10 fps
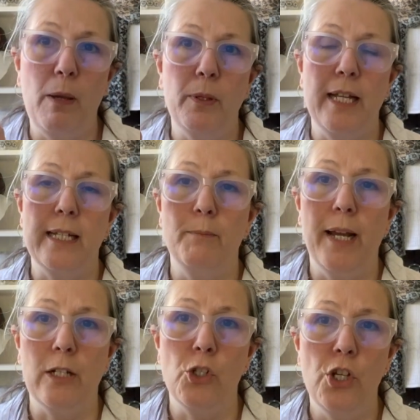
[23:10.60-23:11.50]
people end up
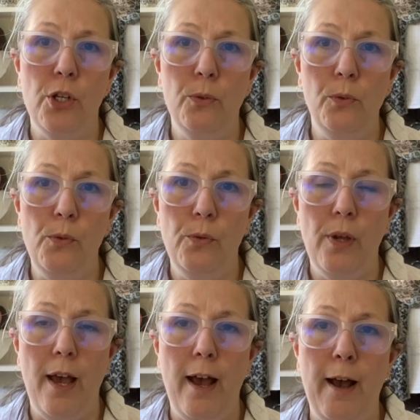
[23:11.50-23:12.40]
buying 2.
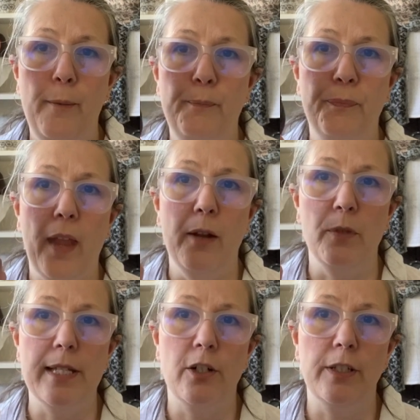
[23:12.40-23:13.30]
And
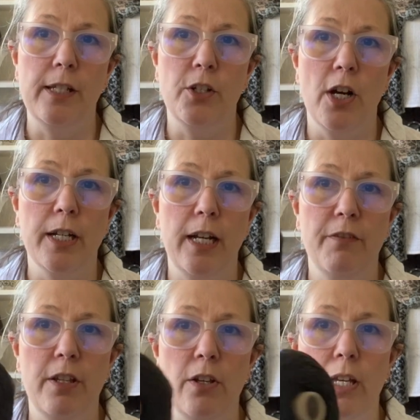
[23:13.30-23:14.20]
we certainly stock
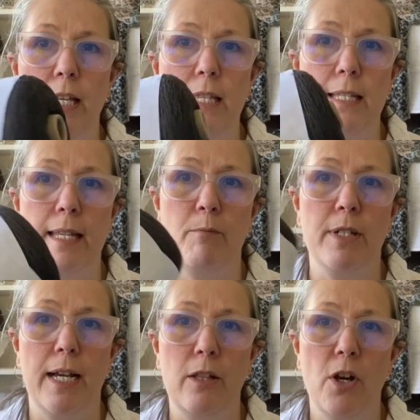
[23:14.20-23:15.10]
enough that you can get the same
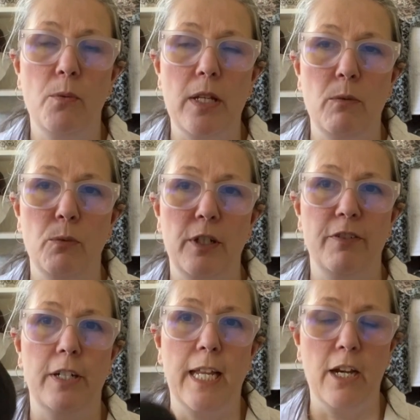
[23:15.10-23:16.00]
dye lot. We're
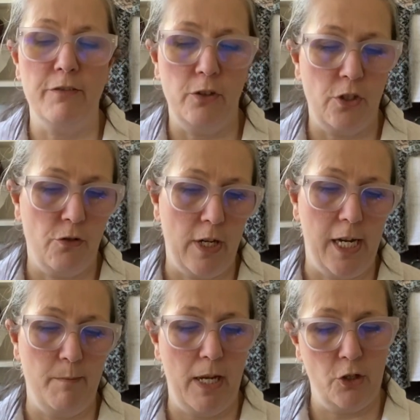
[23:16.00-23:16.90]
very careful to try
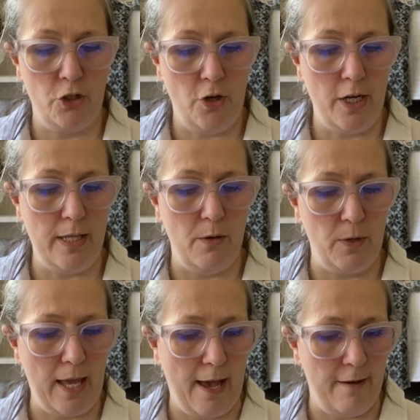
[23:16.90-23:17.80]
and make sure that
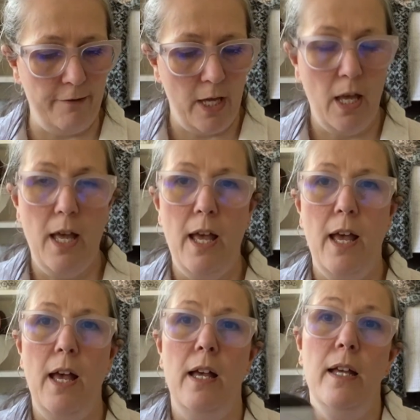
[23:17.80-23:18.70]
we have
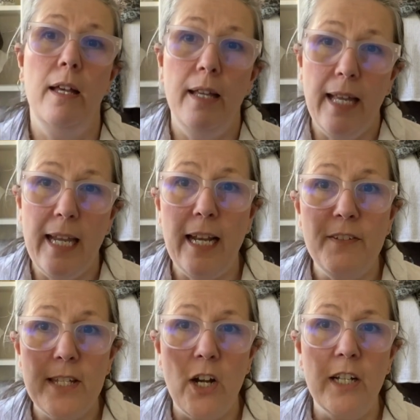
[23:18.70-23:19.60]
enough
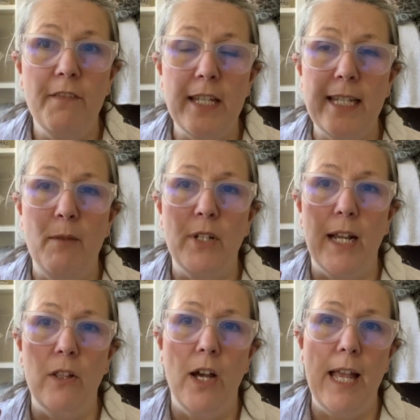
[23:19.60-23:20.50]
stock of the same
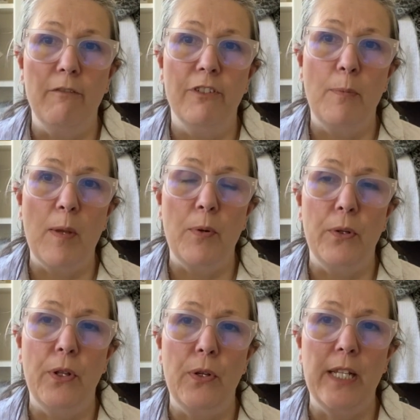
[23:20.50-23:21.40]
dye lot in for
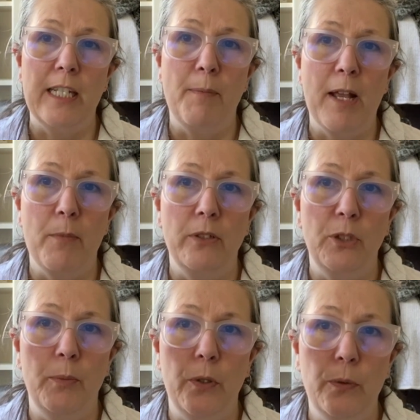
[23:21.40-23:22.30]
people who need to buy
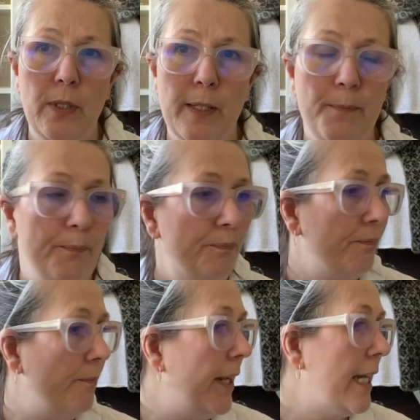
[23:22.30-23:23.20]
multiples.
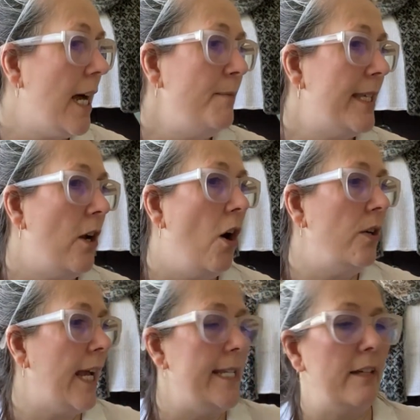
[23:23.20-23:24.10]
But it comes in all
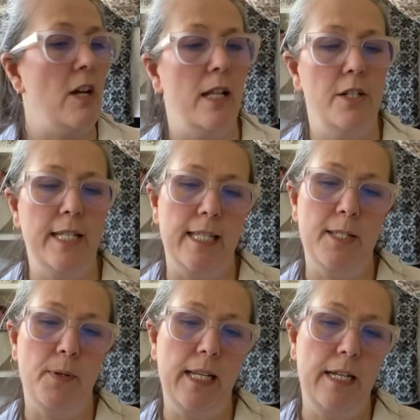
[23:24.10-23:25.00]
kinds of colors.
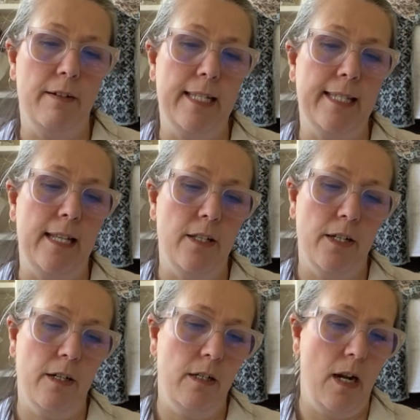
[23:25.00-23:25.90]
This one here is
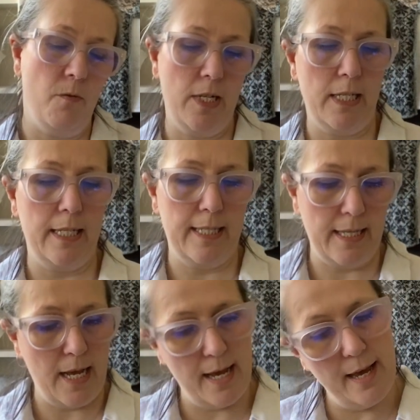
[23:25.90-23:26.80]
Cinder, I want to
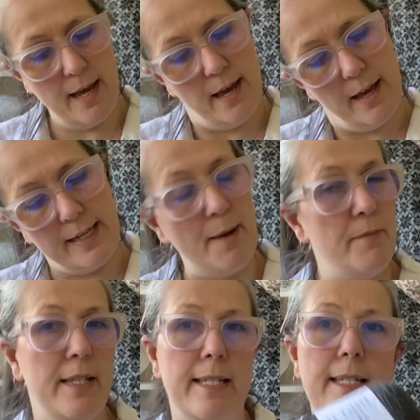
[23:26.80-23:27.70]
say.
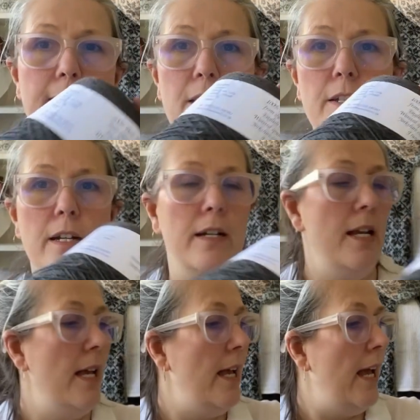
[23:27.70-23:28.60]
Yep, this is Cinder.
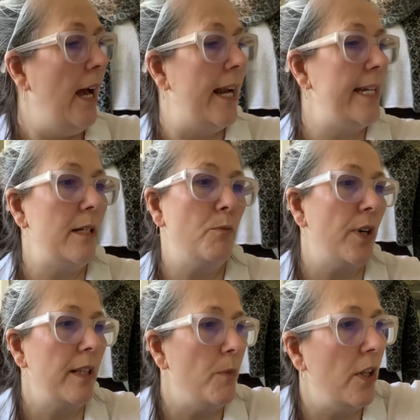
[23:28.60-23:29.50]
And I didn't
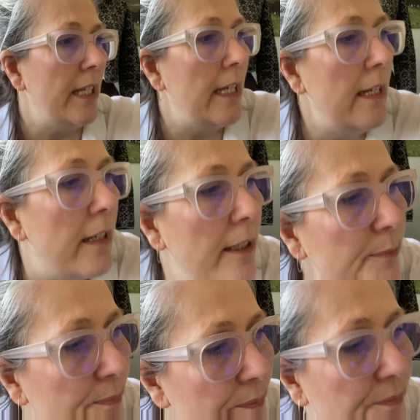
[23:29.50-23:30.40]
bring them all here.
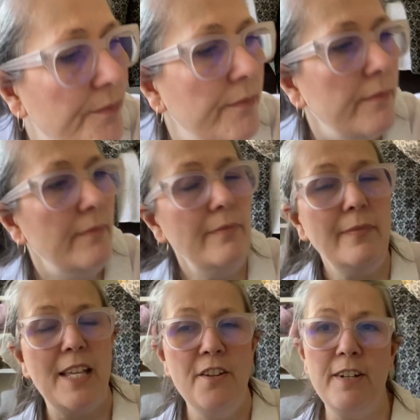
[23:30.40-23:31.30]

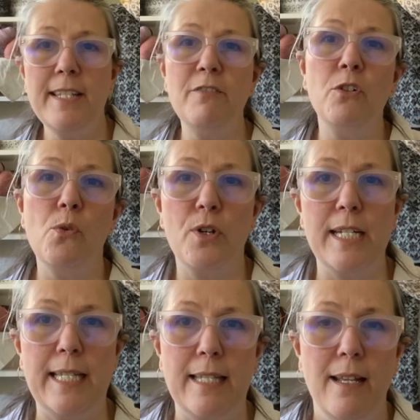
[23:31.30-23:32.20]
There is, of
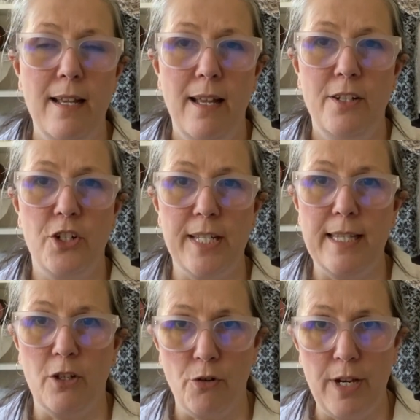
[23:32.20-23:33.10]
course, just
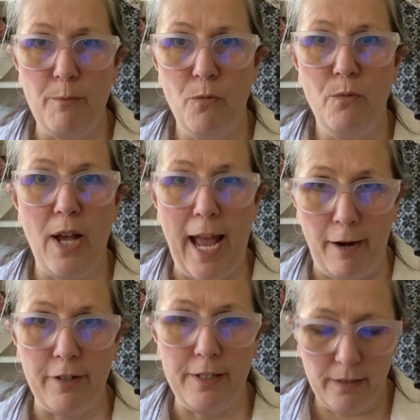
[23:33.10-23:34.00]
the cream
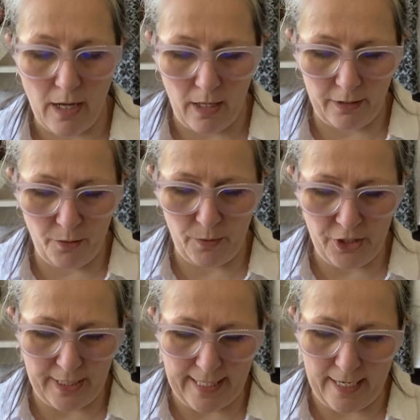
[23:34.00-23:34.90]
Aran color,
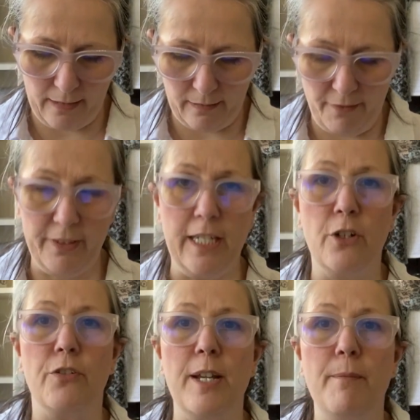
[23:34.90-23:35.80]
which is that lovely
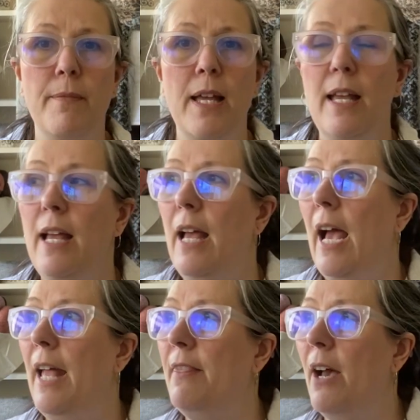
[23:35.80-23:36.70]
cream.
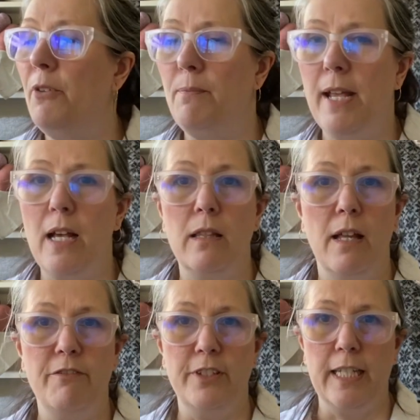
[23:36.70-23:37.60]
And that would make a
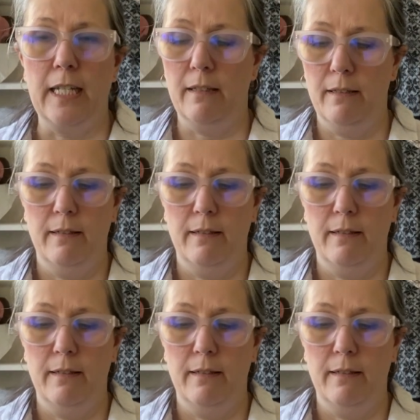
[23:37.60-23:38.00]
lovely